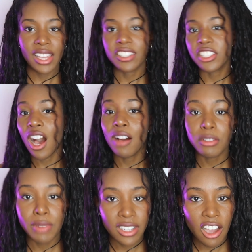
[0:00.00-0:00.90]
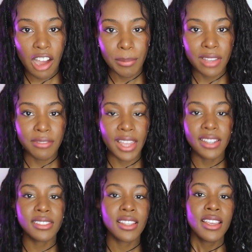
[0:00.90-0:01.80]
and to other red carpet
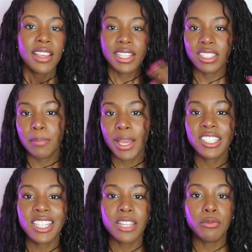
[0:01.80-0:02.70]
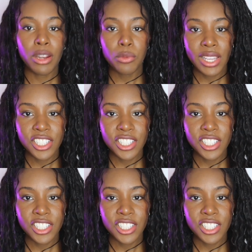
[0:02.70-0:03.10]
events, especially runway